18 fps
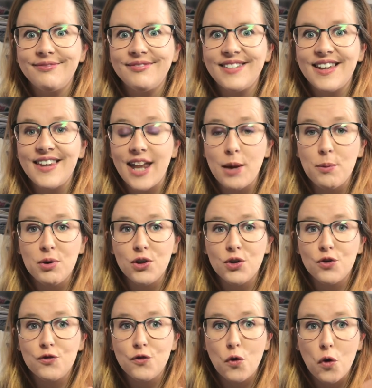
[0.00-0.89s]
And they were
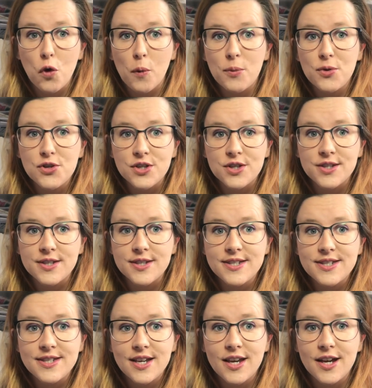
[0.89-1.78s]
your 4
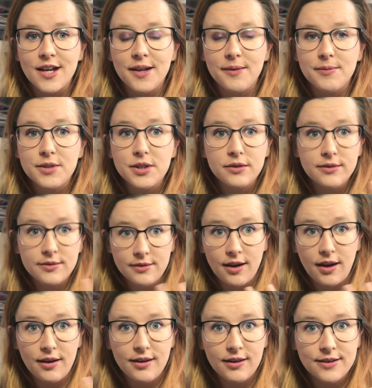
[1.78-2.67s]
options. So
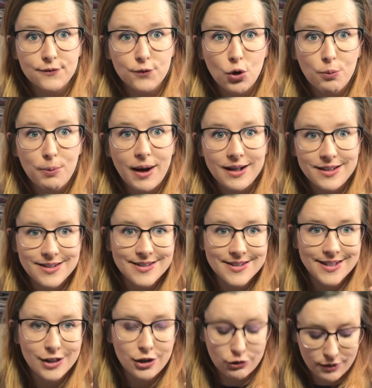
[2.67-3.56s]
there's 4 patterns
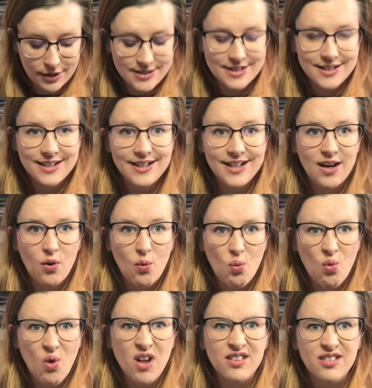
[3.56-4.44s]
there already
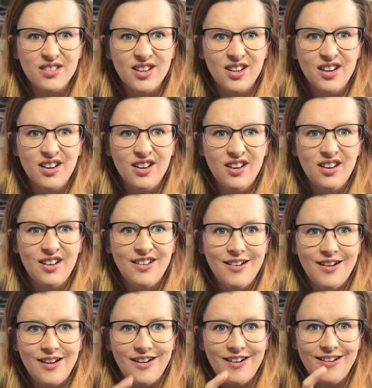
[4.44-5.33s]
in one
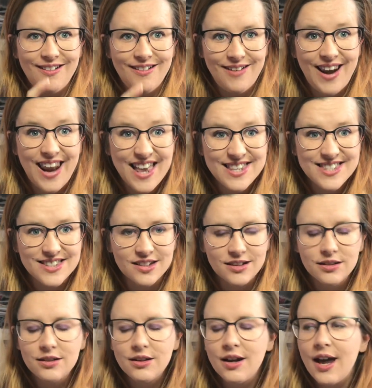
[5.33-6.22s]

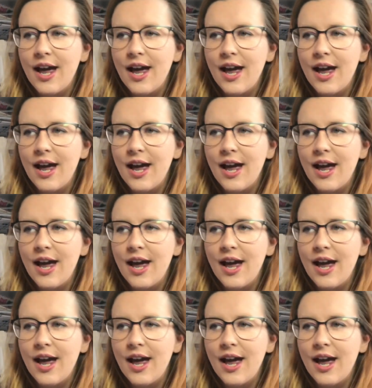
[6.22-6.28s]
lesson.